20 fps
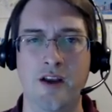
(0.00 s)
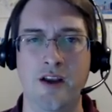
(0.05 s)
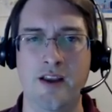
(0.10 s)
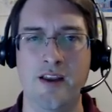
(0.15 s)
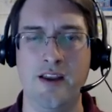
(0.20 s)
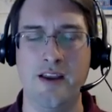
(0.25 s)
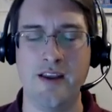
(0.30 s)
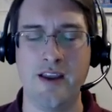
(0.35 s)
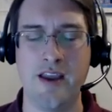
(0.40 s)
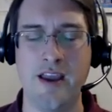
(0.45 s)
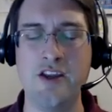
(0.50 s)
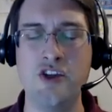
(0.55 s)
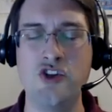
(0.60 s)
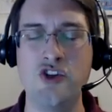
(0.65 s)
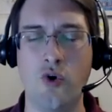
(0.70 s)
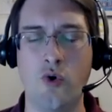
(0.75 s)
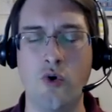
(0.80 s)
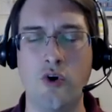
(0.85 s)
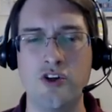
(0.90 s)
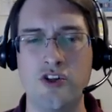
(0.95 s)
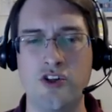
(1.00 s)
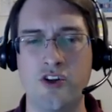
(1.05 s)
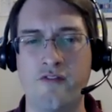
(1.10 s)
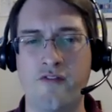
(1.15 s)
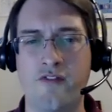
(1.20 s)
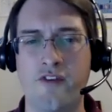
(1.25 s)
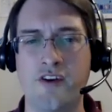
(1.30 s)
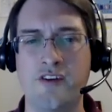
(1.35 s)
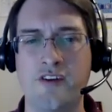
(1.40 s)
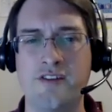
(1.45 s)
A Georgian,
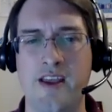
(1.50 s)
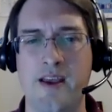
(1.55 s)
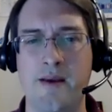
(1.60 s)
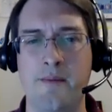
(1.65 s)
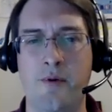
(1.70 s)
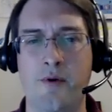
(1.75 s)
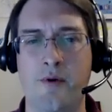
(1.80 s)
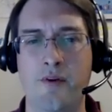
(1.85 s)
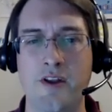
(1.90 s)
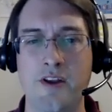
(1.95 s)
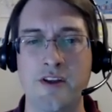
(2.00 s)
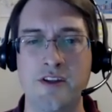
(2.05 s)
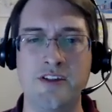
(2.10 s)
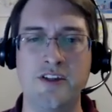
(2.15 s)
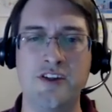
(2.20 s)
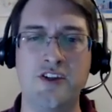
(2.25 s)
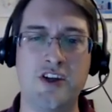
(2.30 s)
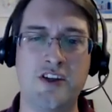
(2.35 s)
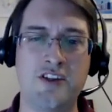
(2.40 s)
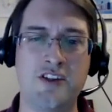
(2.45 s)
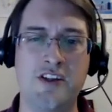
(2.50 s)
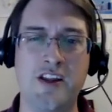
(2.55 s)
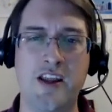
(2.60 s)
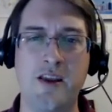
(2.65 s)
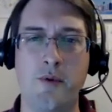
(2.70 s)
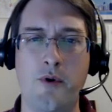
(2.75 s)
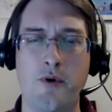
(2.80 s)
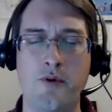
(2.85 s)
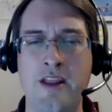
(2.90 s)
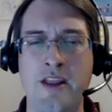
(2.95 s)
for example, suggested a
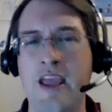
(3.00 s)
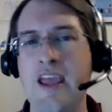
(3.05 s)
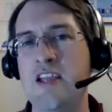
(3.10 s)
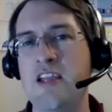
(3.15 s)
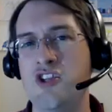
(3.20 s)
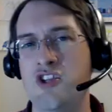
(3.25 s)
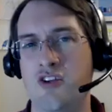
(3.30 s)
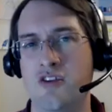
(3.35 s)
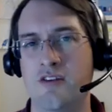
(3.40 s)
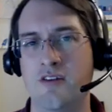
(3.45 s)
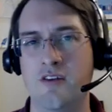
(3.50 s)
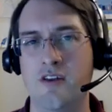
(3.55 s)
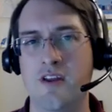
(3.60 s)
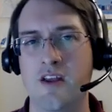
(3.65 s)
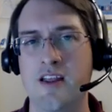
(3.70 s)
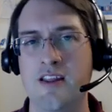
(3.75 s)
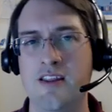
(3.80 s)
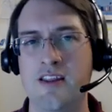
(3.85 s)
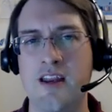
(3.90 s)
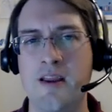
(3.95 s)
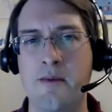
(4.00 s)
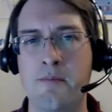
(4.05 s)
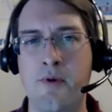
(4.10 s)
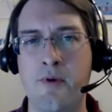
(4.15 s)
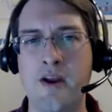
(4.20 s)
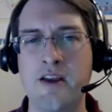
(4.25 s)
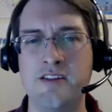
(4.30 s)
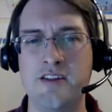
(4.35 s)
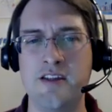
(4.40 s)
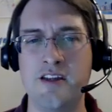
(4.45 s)
rotation, that a
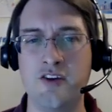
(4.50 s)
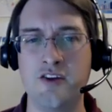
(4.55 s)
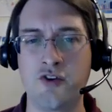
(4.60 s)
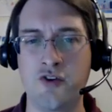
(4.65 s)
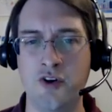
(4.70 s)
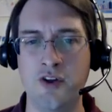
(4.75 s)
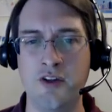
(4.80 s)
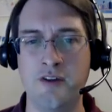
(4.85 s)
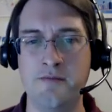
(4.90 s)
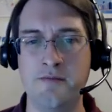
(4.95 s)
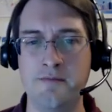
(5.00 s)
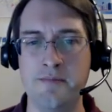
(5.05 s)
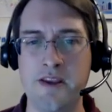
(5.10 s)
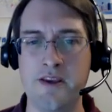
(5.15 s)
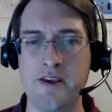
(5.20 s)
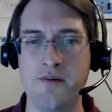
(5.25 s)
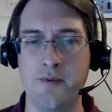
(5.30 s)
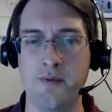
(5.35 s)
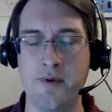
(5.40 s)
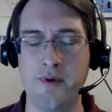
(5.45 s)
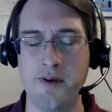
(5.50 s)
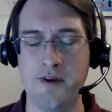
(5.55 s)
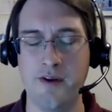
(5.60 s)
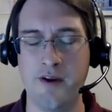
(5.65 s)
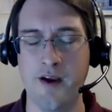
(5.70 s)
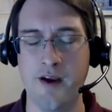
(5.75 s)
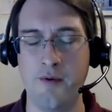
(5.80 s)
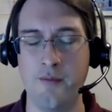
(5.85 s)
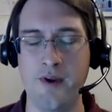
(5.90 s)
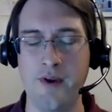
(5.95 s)
president could be
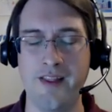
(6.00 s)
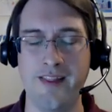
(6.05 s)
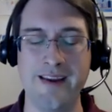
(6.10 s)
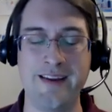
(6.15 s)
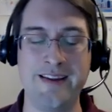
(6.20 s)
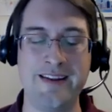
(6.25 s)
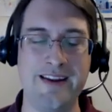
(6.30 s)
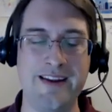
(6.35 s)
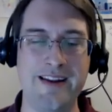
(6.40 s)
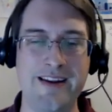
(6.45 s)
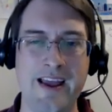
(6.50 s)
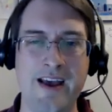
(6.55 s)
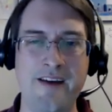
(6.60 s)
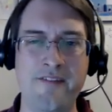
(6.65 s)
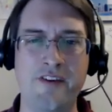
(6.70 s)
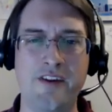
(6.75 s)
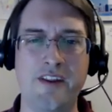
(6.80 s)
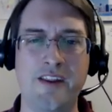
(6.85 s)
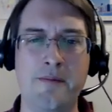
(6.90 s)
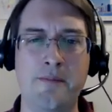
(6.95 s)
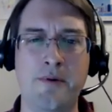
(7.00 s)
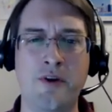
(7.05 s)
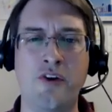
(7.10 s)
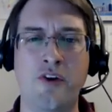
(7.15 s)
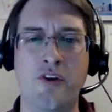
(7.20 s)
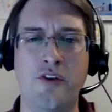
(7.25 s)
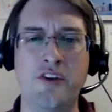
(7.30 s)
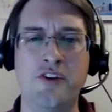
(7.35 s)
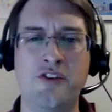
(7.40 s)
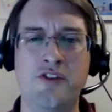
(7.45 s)
reelected indefinitely, but
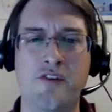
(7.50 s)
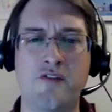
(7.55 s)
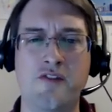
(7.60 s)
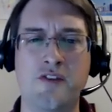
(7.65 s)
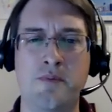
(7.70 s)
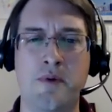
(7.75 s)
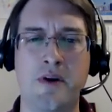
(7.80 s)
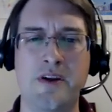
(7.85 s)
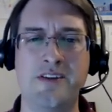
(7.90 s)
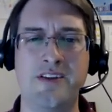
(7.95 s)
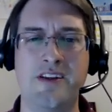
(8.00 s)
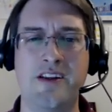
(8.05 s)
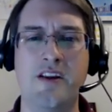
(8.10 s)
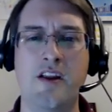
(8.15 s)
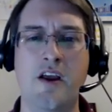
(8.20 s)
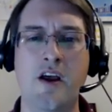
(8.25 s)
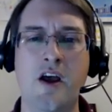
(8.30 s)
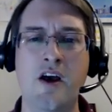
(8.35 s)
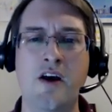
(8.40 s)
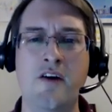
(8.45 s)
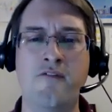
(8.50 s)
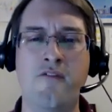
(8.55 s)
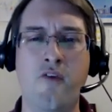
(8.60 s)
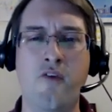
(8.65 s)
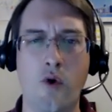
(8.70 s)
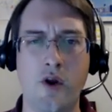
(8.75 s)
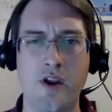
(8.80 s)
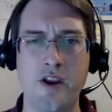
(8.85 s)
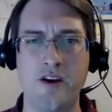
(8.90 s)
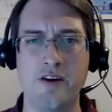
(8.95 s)
could only serve as president
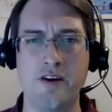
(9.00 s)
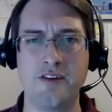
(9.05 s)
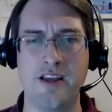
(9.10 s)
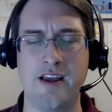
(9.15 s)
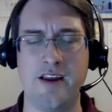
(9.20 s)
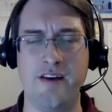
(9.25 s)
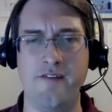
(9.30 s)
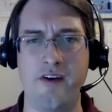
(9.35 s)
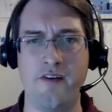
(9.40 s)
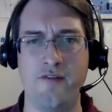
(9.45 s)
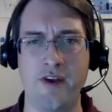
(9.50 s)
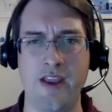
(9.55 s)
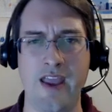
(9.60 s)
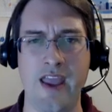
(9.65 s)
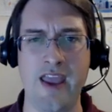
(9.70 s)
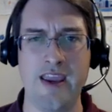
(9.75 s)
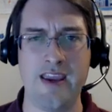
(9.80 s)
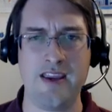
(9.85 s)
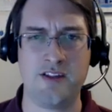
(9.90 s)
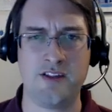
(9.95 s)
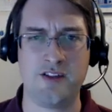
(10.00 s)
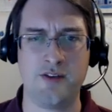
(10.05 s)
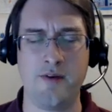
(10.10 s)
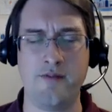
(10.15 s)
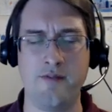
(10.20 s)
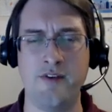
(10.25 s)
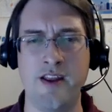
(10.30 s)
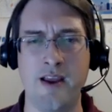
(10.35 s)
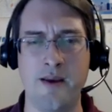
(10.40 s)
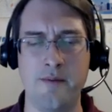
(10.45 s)
4 years out of every 8. So
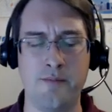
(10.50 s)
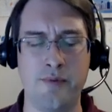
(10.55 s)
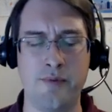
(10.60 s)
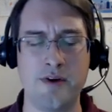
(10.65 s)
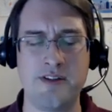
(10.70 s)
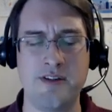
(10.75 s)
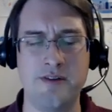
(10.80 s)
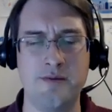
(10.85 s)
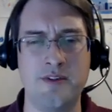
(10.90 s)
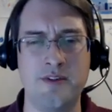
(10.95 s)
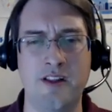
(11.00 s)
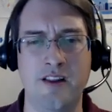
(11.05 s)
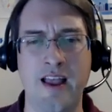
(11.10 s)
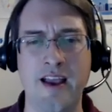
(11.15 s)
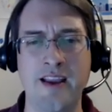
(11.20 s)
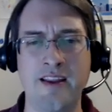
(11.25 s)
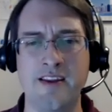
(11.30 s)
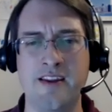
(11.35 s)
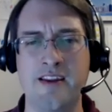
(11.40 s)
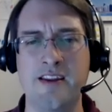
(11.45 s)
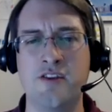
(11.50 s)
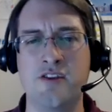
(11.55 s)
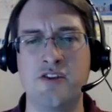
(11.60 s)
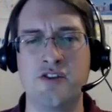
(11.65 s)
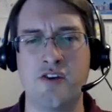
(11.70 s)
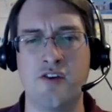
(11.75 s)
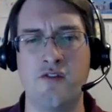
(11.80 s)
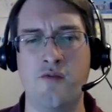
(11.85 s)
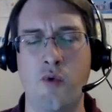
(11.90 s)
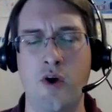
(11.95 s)
every time a president was elected, he could
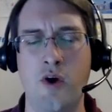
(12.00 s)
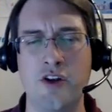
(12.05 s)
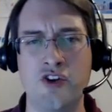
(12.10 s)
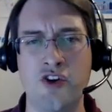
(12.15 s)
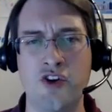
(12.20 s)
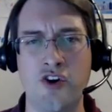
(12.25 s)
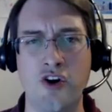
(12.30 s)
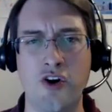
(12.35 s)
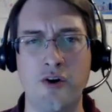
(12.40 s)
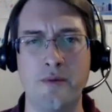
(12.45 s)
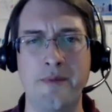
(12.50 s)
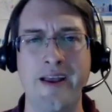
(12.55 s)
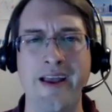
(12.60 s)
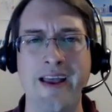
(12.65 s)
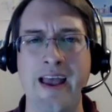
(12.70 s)
serve one term,